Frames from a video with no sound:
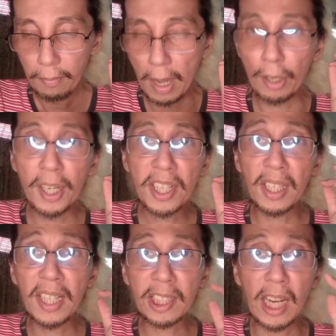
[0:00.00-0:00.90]
meron din
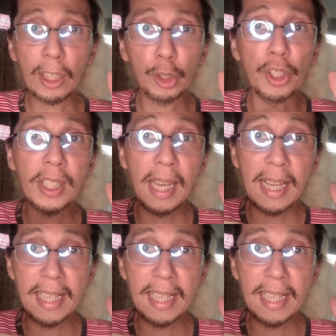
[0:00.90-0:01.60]
siyang instructions kay